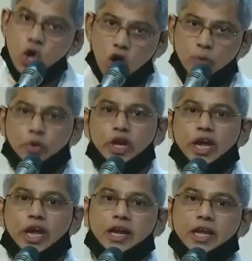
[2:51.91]

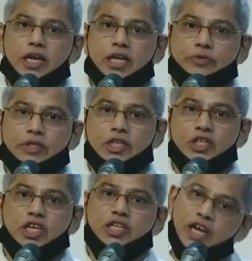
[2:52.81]
communicating with
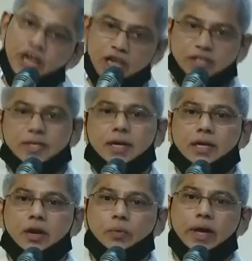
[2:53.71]
each other in a
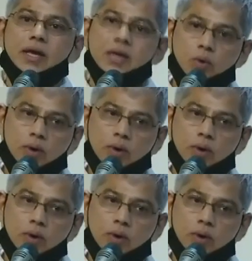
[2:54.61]
certain way.